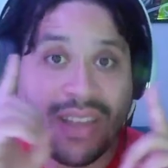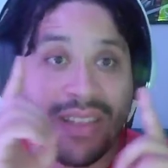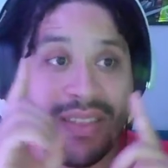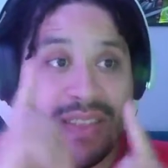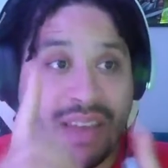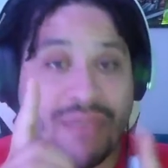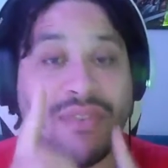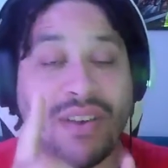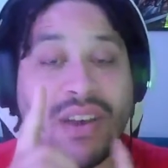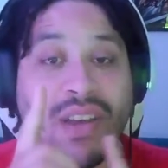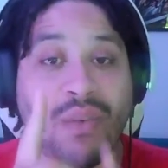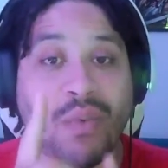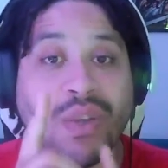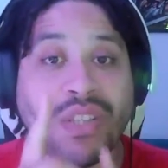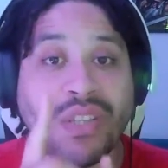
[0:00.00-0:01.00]
definitely
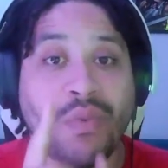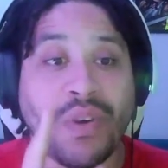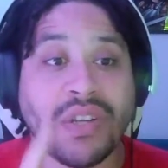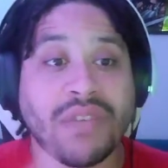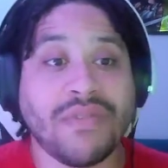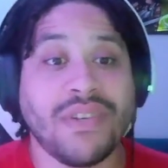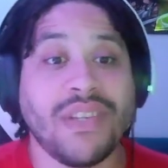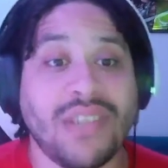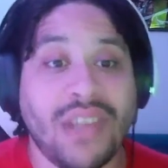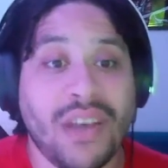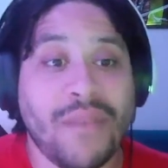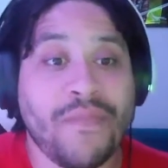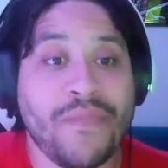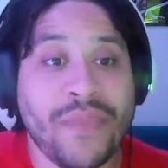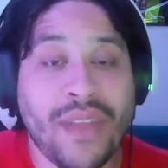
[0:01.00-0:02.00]
one to watch for this year.
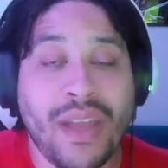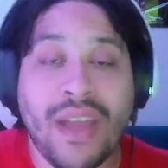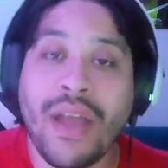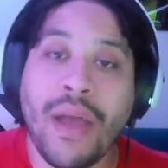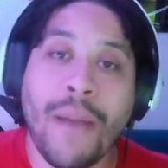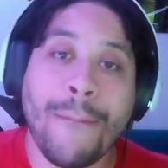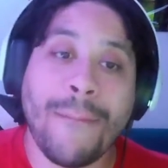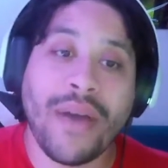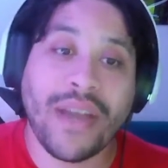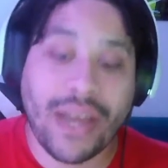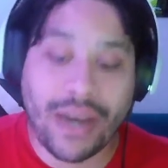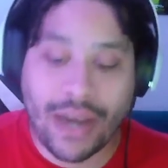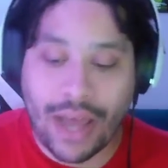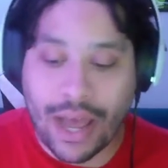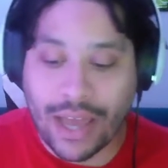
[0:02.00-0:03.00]
But
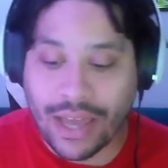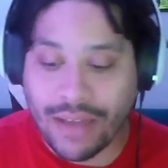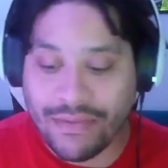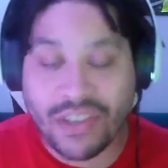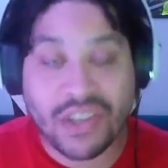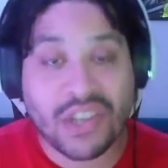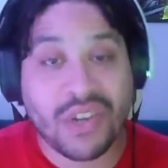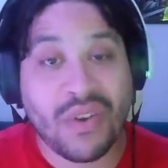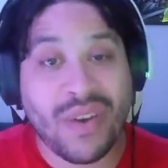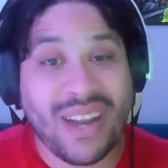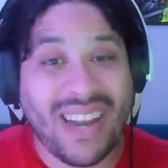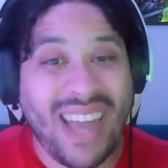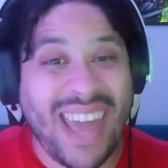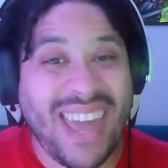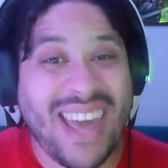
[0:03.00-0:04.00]
again, I give this show an
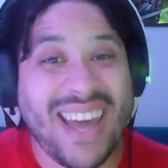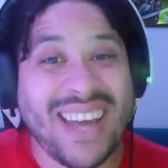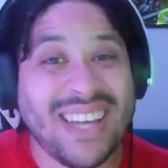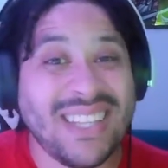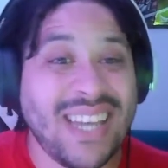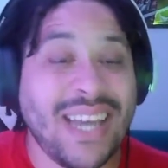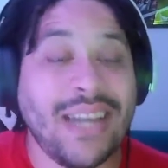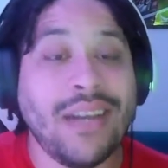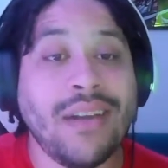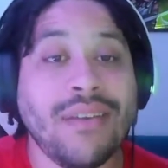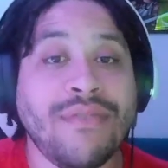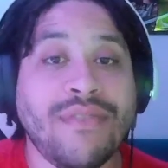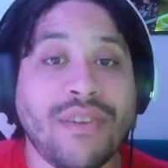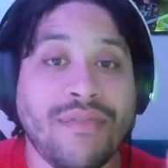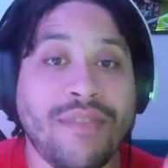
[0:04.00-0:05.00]
8 out of 10
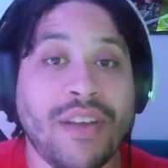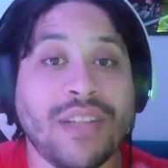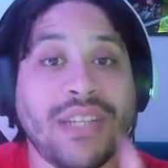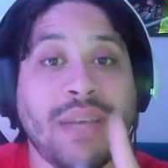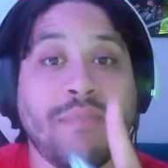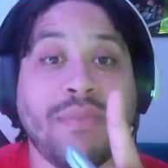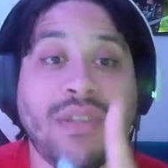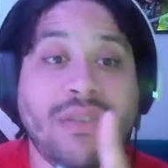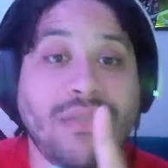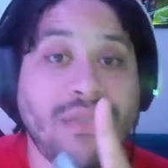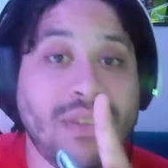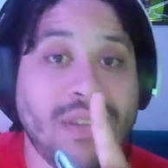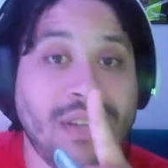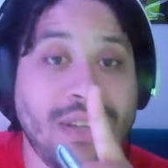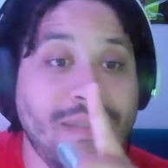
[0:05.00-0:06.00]
for the first episode.
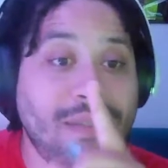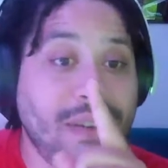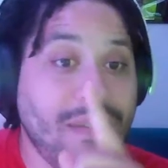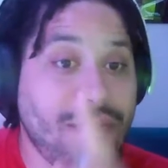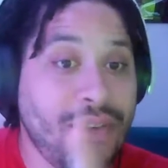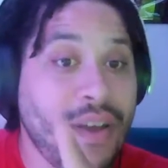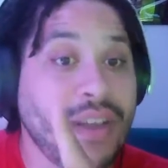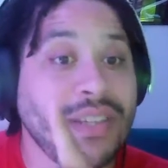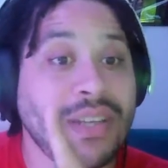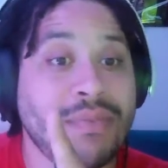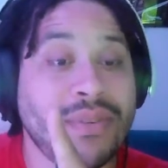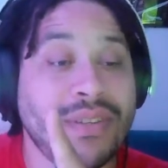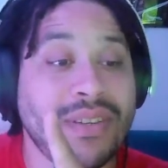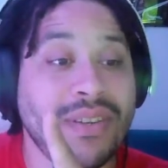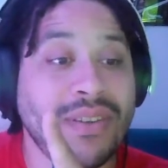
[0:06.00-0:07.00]
For the first
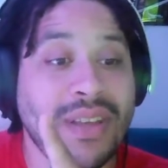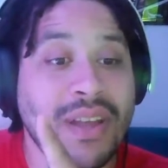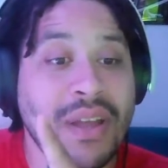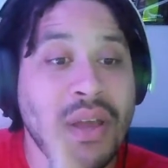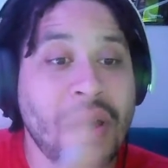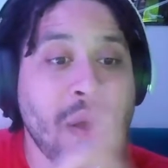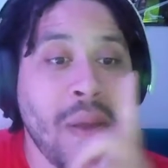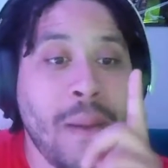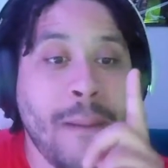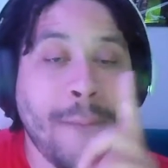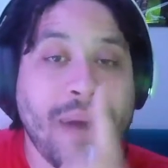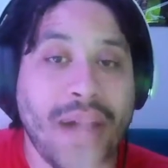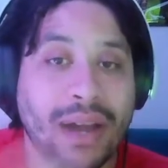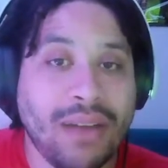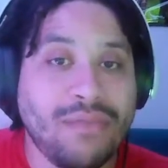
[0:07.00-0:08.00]
episode.
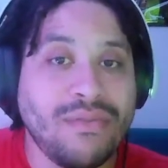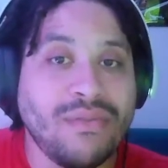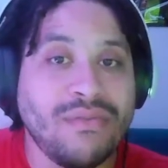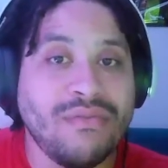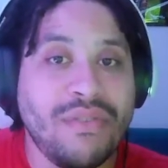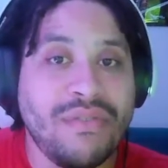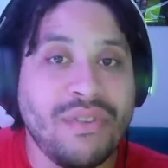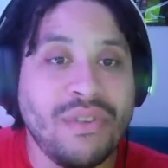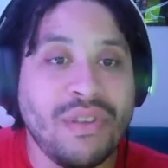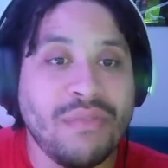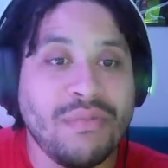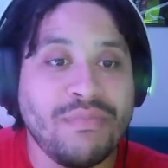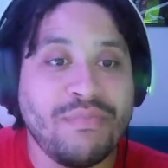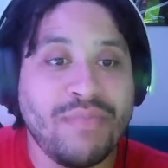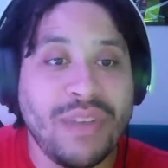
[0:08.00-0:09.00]
But review
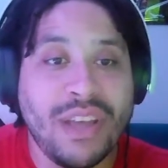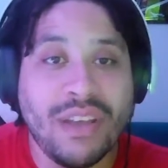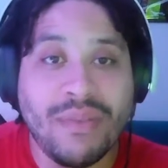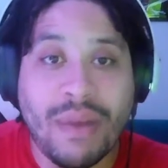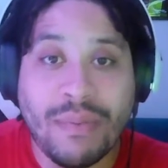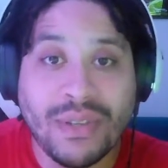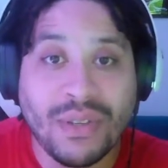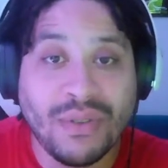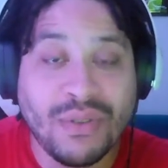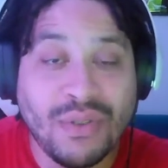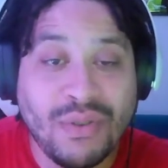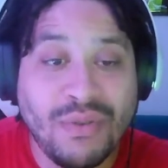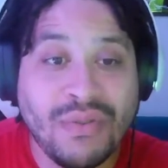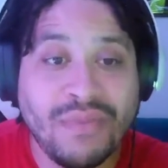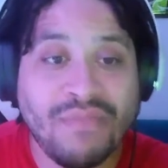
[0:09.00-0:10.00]
number uh, episode
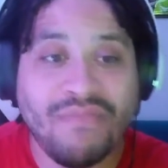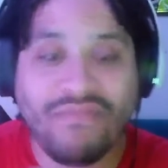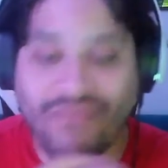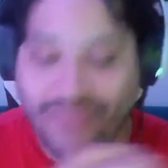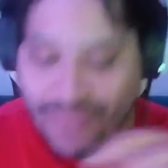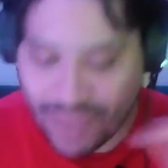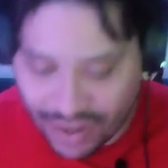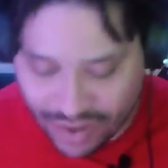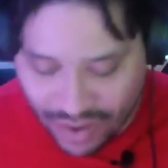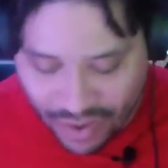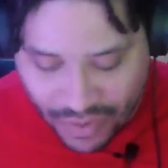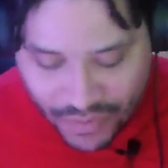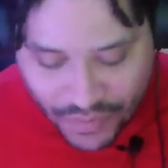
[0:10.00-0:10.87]
2, let's go.